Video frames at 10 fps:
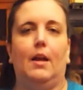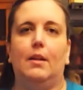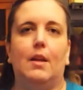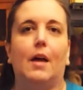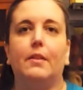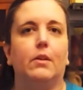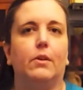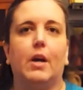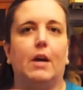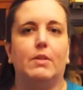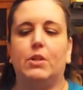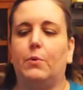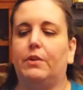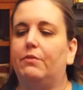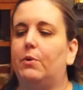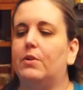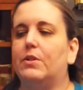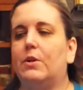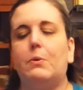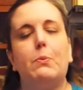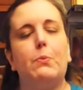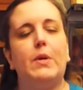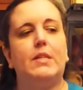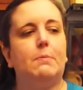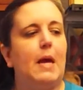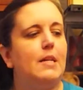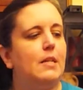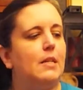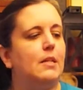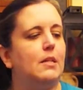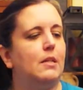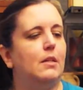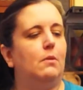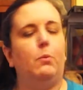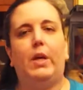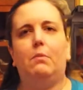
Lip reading: Not the look I was going for. So I spent the